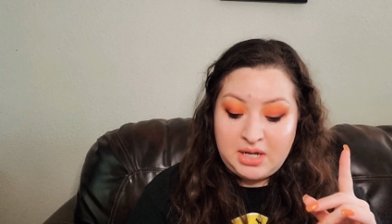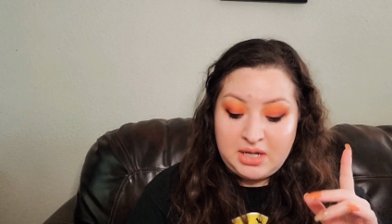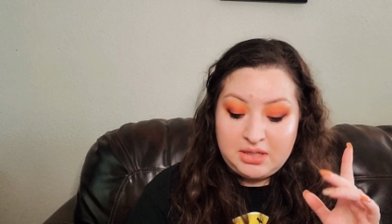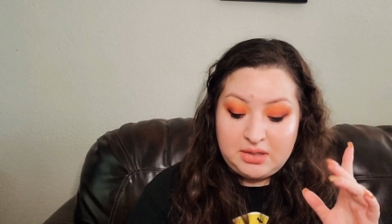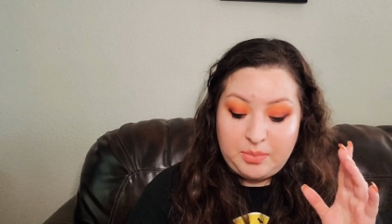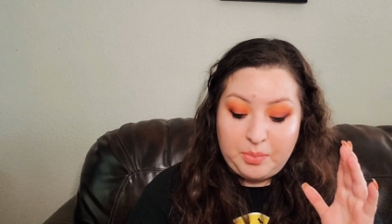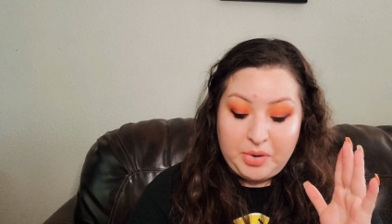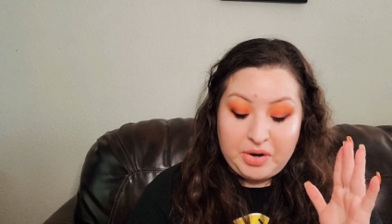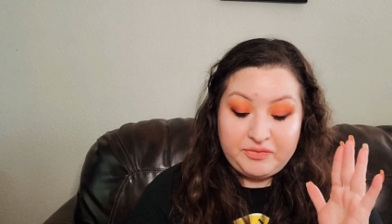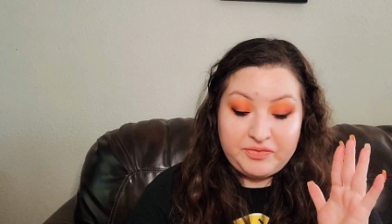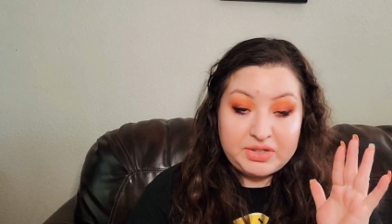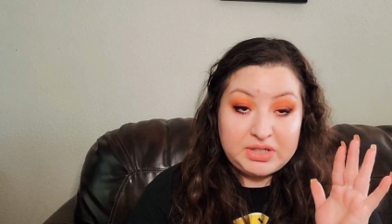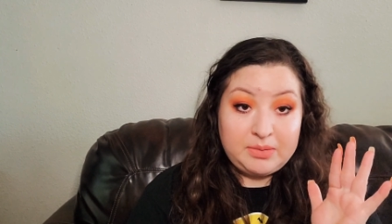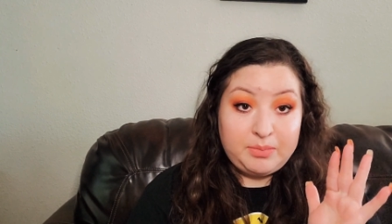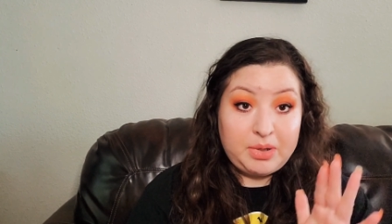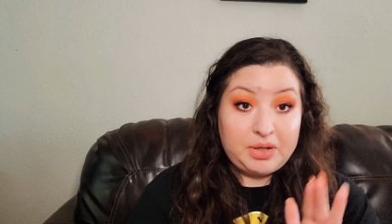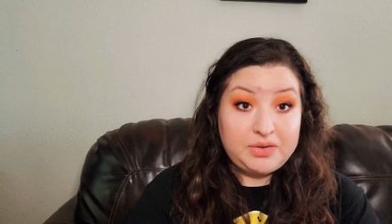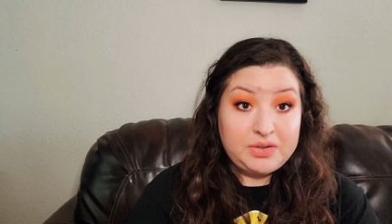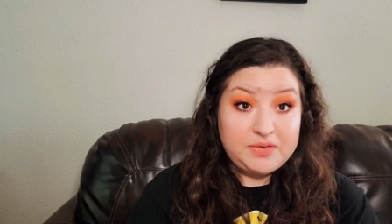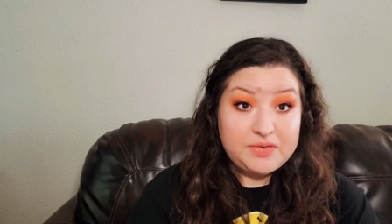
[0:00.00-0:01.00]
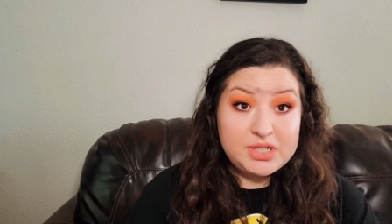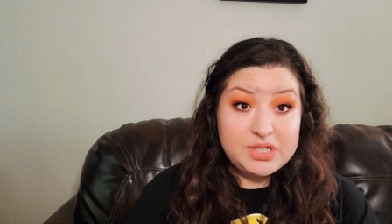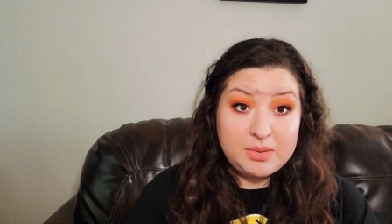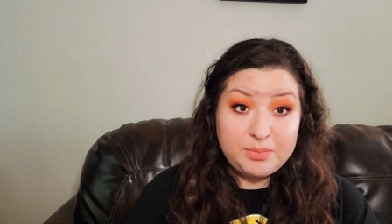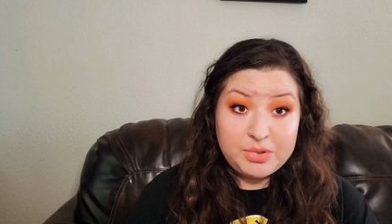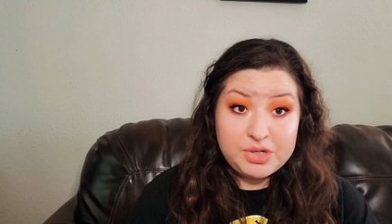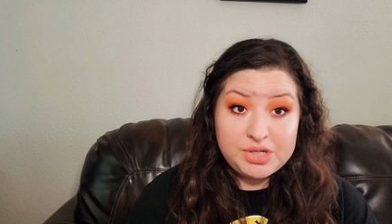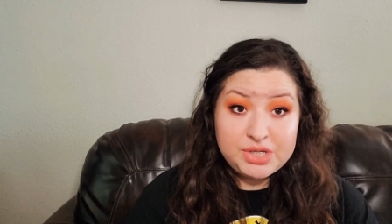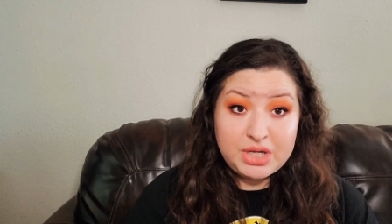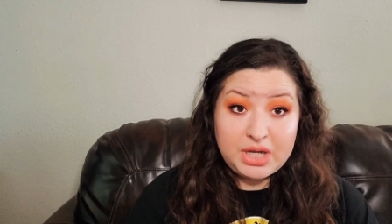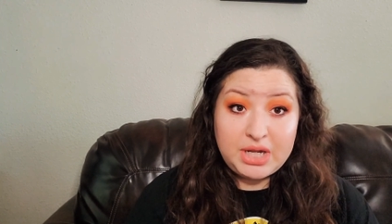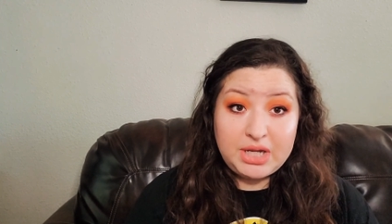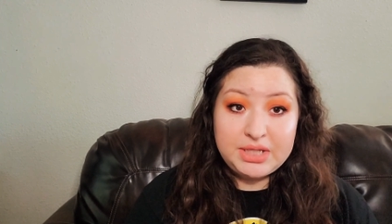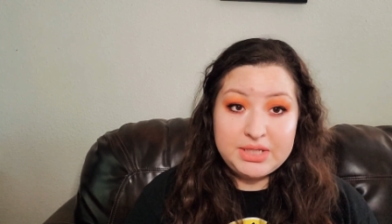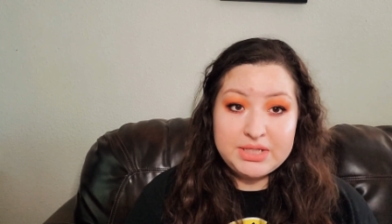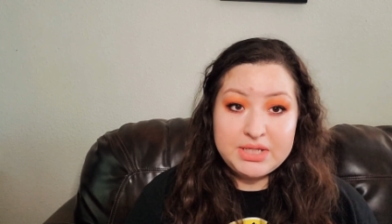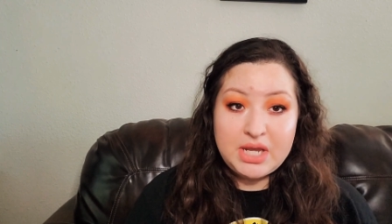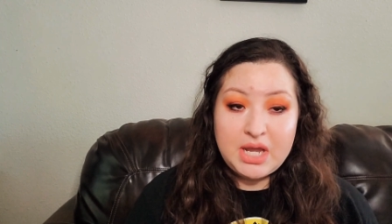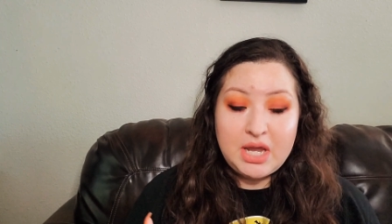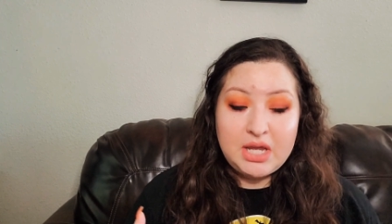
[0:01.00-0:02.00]
the perfect amount of shimmer
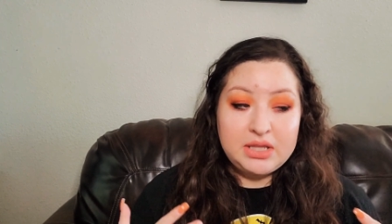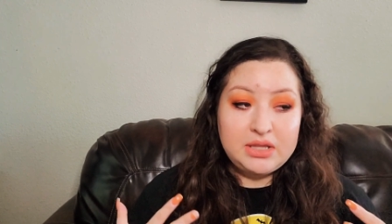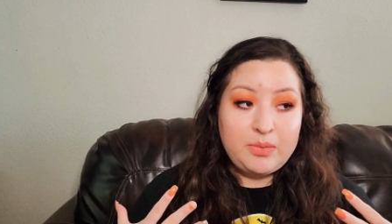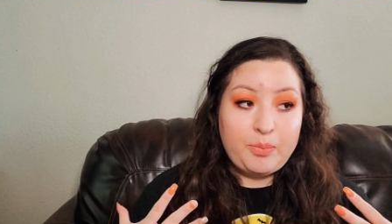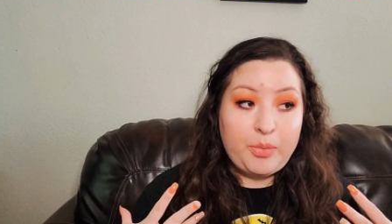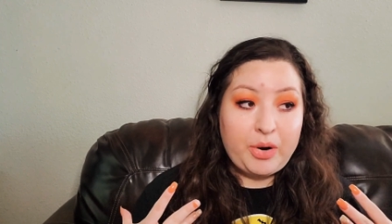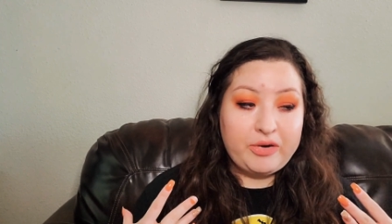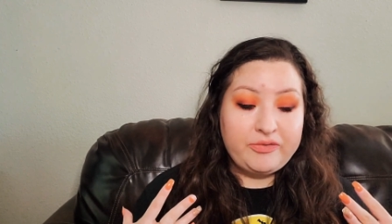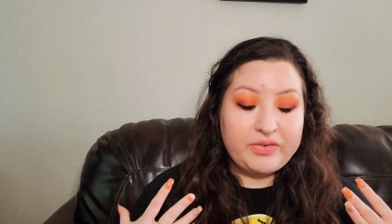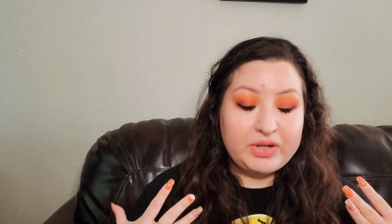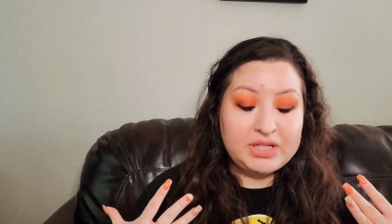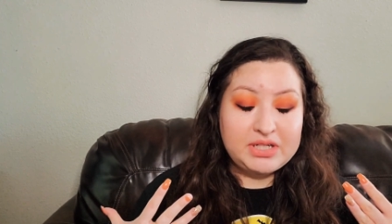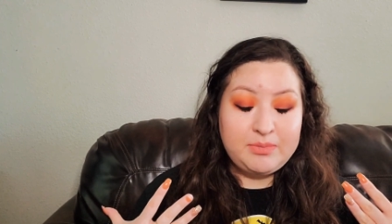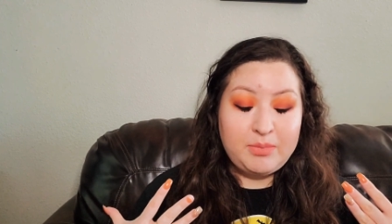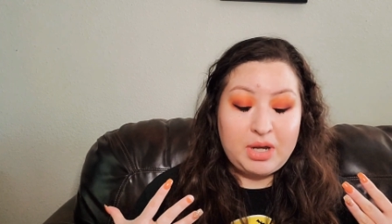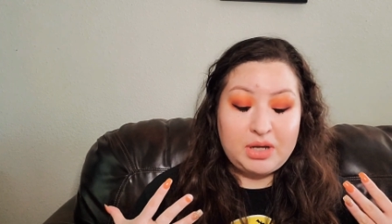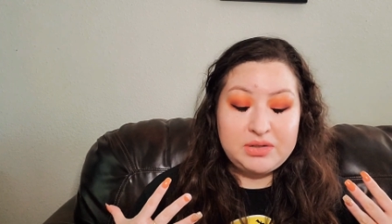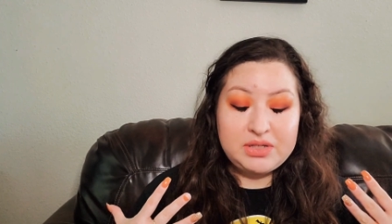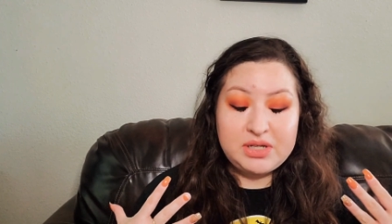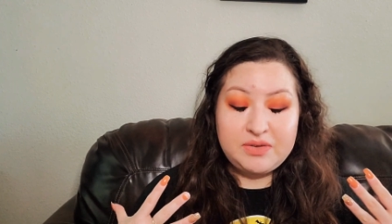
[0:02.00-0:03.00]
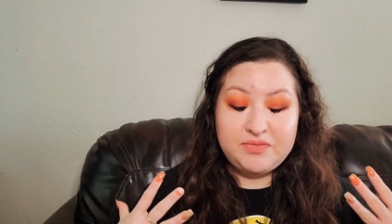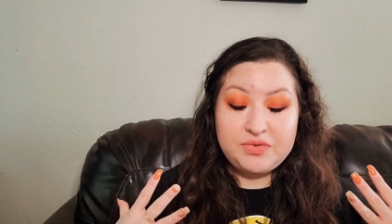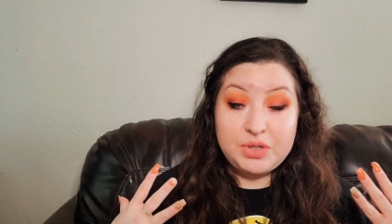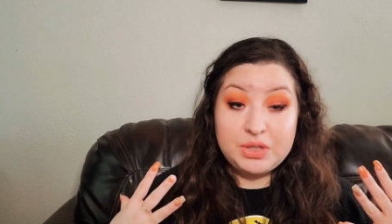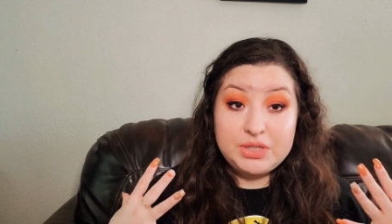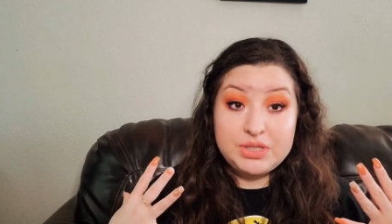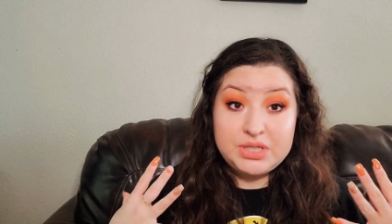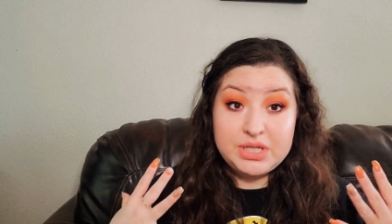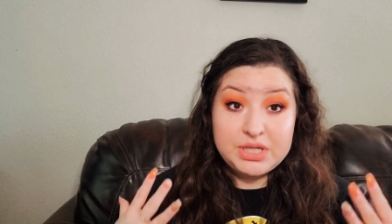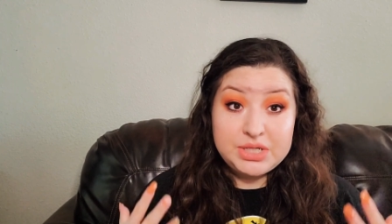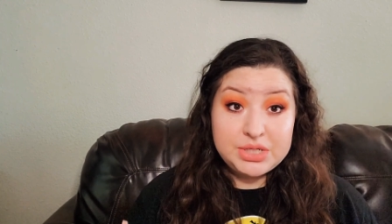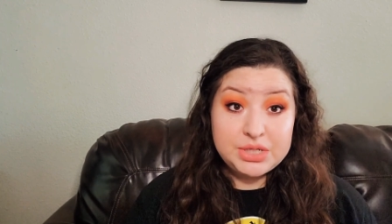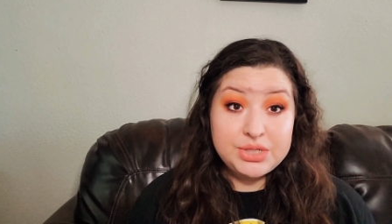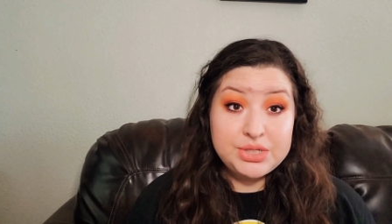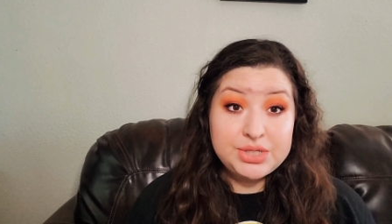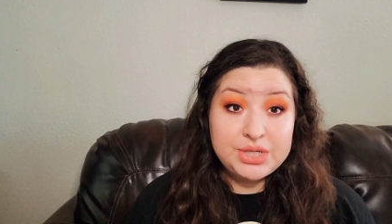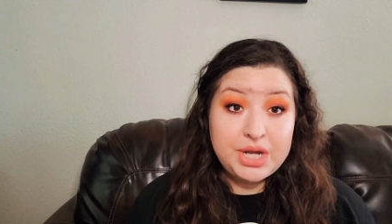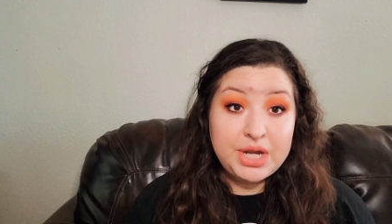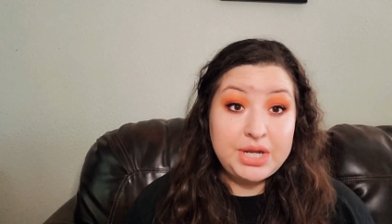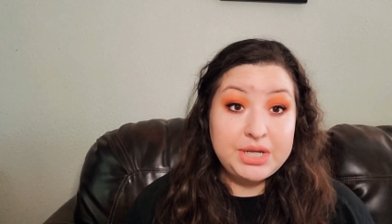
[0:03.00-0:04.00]
shades the perfect amount of transition
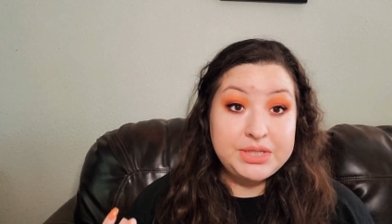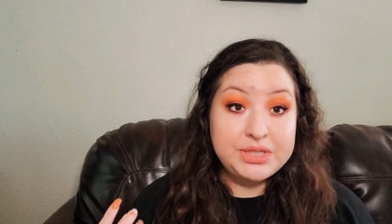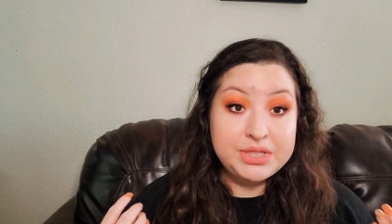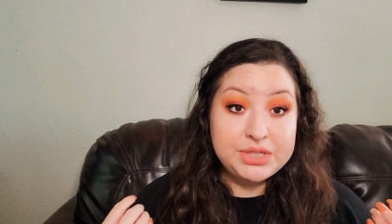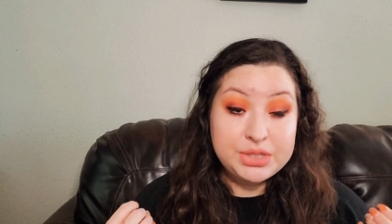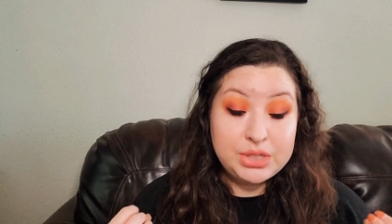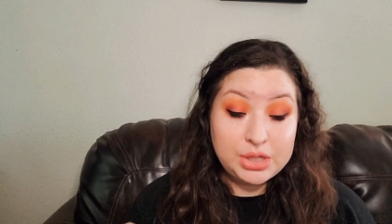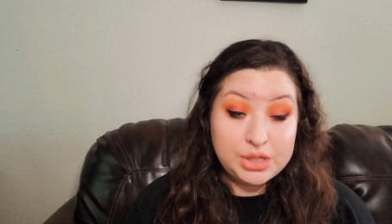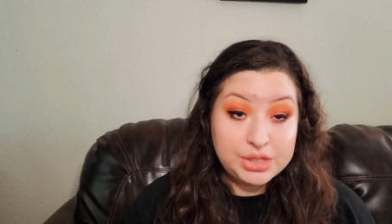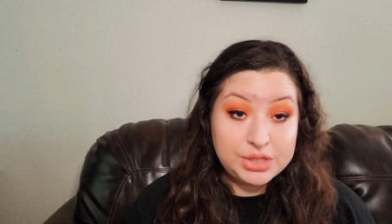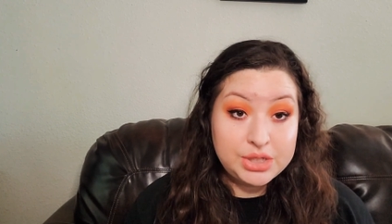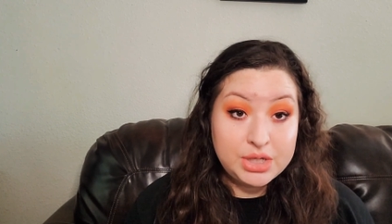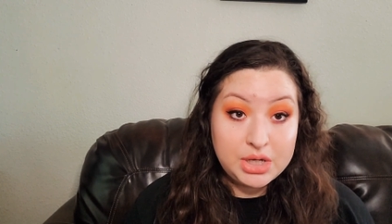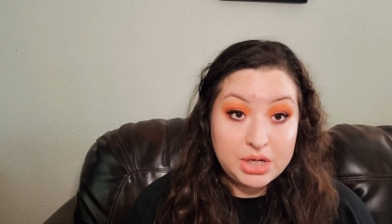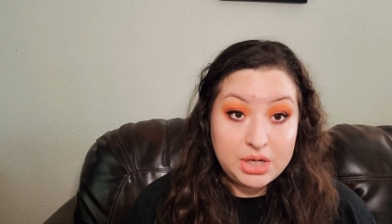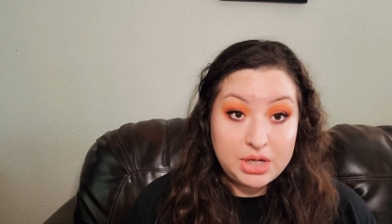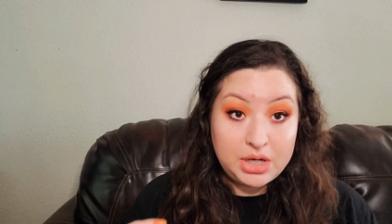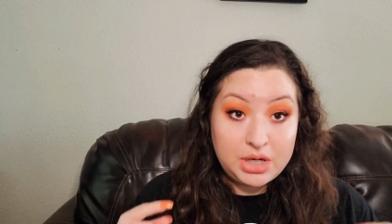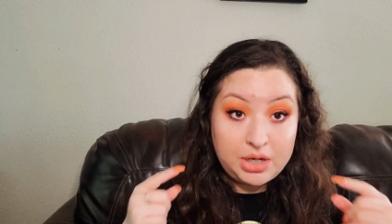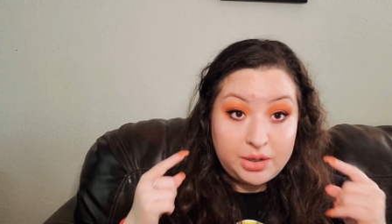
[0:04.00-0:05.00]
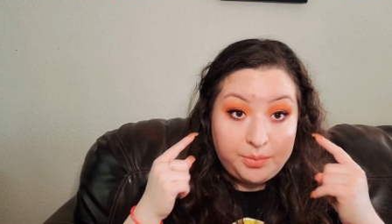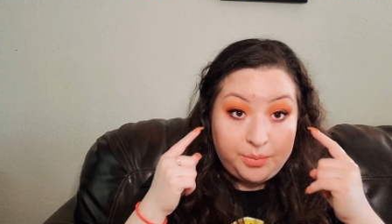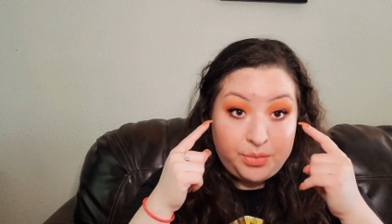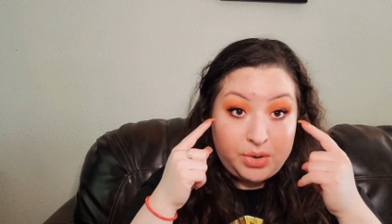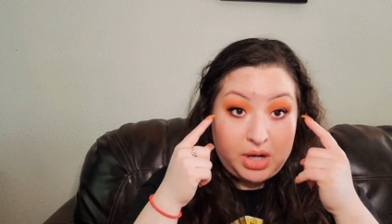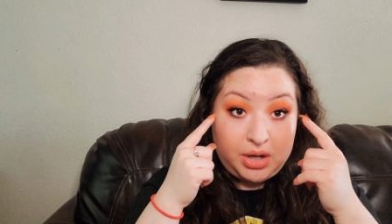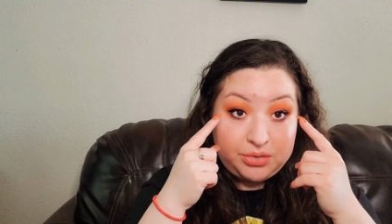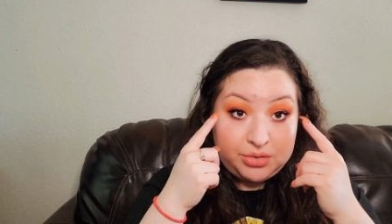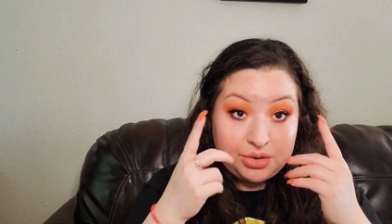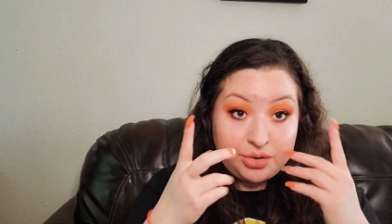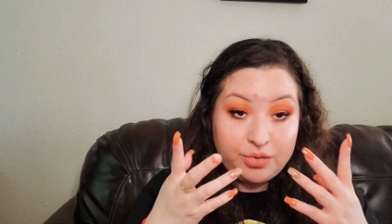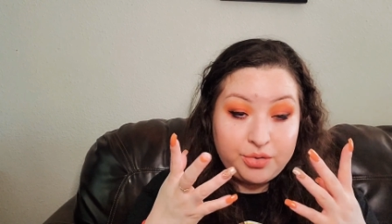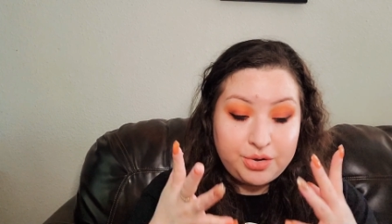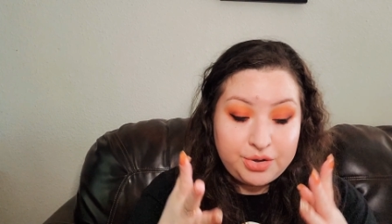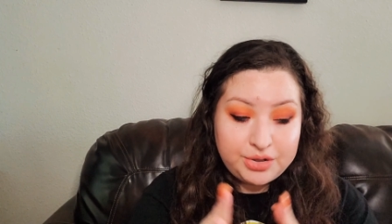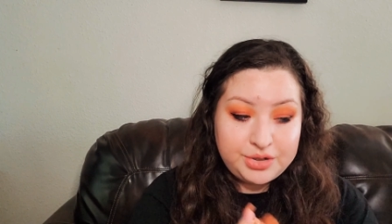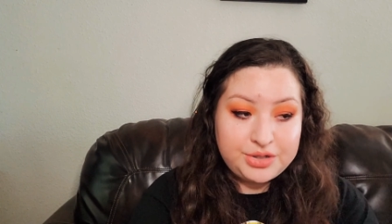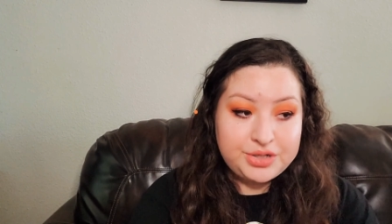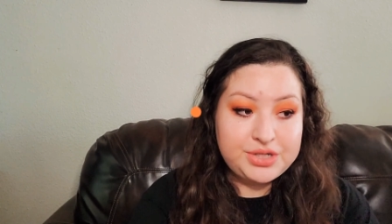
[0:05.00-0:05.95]
shades dark um, outer corner